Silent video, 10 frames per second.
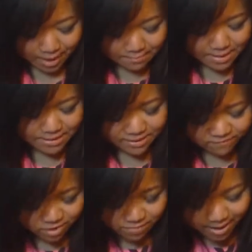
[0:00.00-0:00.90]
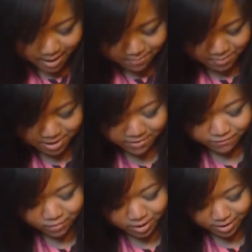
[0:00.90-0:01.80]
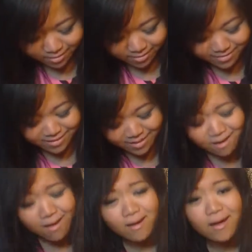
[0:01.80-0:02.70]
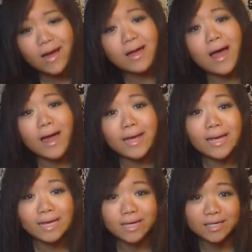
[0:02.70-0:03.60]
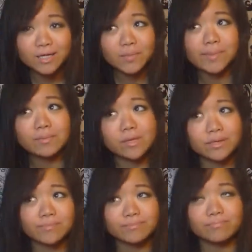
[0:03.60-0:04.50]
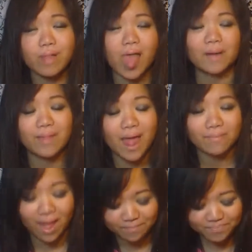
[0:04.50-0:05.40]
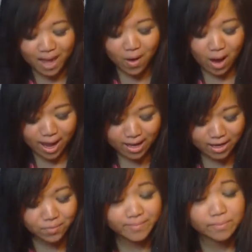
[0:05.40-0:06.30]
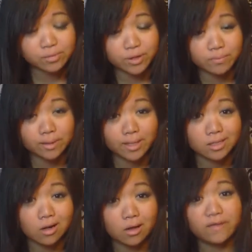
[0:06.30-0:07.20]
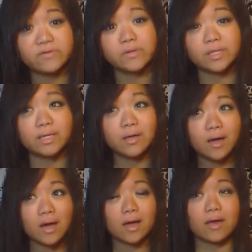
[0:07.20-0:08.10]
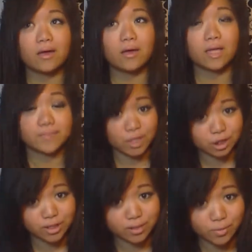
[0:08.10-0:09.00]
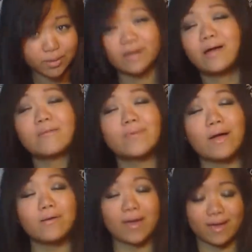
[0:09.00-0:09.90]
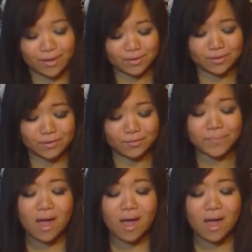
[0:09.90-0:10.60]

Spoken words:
My seventh pet peeve. Okay, I hate it when my I hate it when my brother plays Call of Duty, especially in the morning. Okay, so